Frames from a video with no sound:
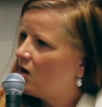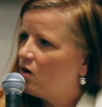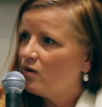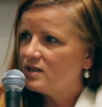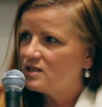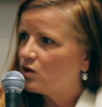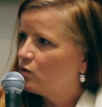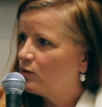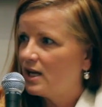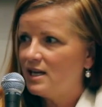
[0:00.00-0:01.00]

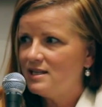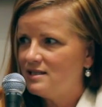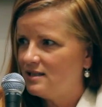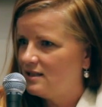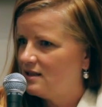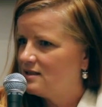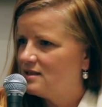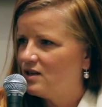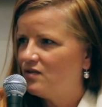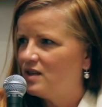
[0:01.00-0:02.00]
It's crazy, the
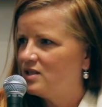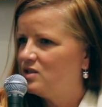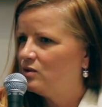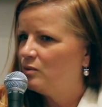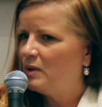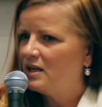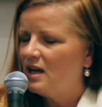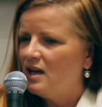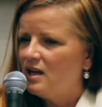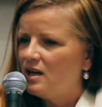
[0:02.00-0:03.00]
stuff they do.
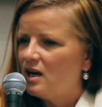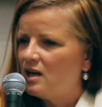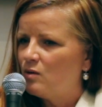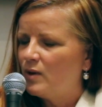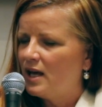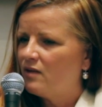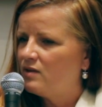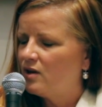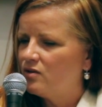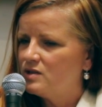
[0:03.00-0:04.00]
But we have
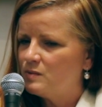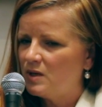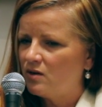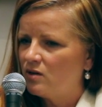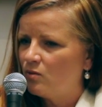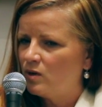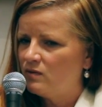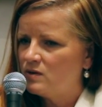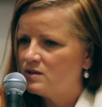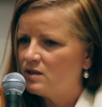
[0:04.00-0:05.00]
another speaker that
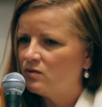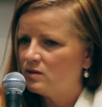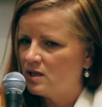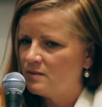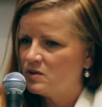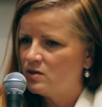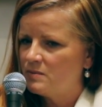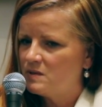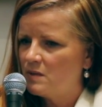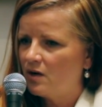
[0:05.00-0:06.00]
we've used several times. Her
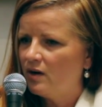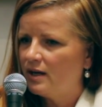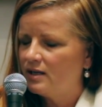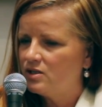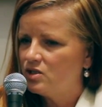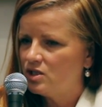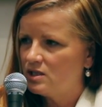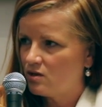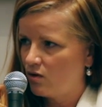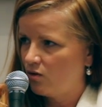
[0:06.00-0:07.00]
name's Mary, and
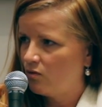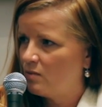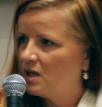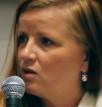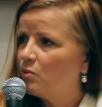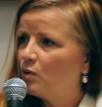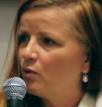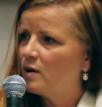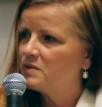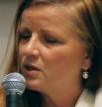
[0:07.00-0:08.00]
she's gone through many of the
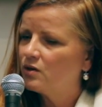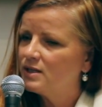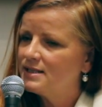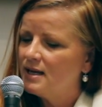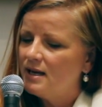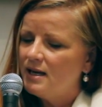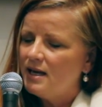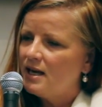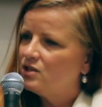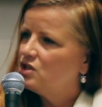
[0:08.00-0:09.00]
programs at Chris.
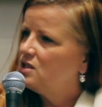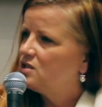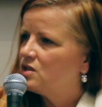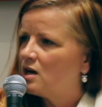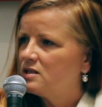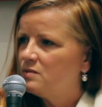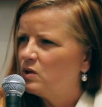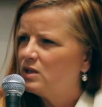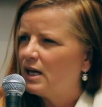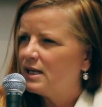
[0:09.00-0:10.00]
And she just talks
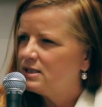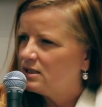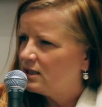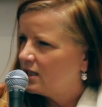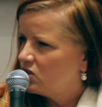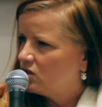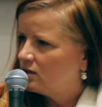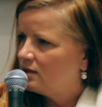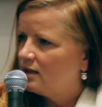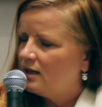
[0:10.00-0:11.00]
about the
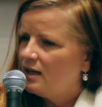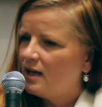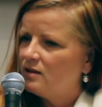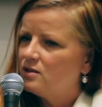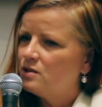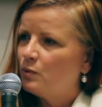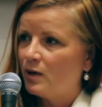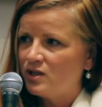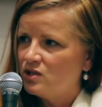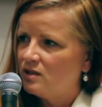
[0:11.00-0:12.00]
isolation and the
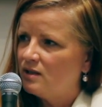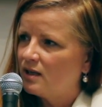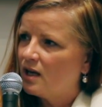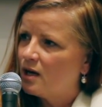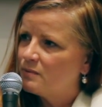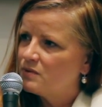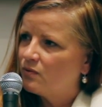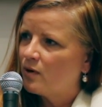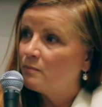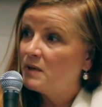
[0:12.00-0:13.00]
depression that comes
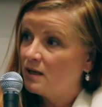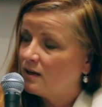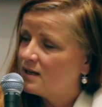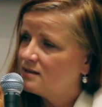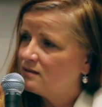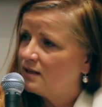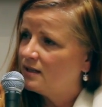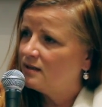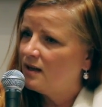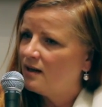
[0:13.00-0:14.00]
from being
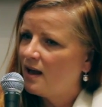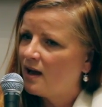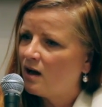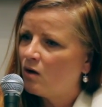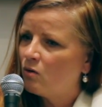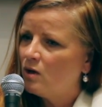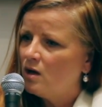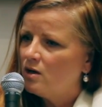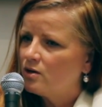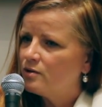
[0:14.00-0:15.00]
isolated, and how
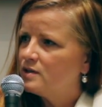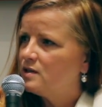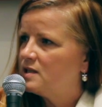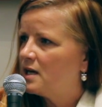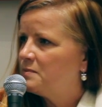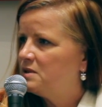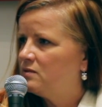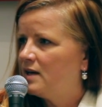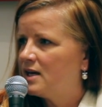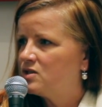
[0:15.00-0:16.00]
Chris
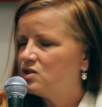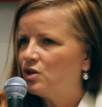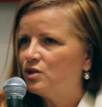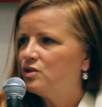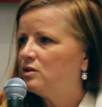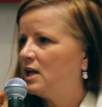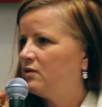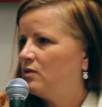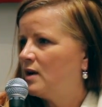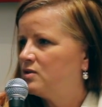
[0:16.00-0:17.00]
Adaptive has turned her
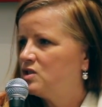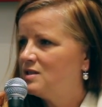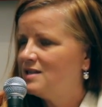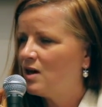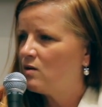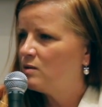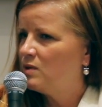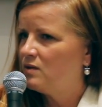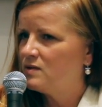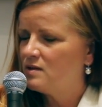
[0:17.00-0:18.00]
life around. She's now on a
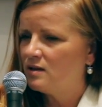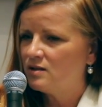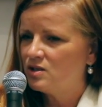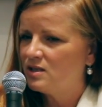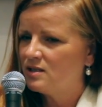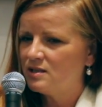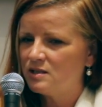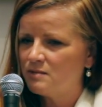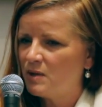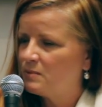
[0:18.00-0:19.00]
bit of she
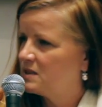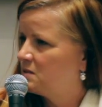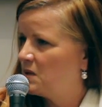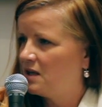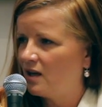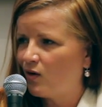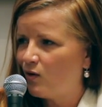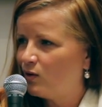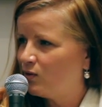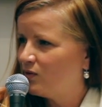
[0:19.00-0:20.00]
does public speaking
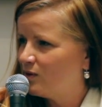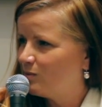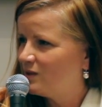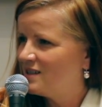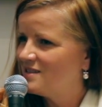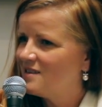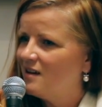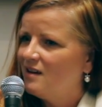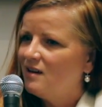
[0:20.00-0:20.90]
all over the place.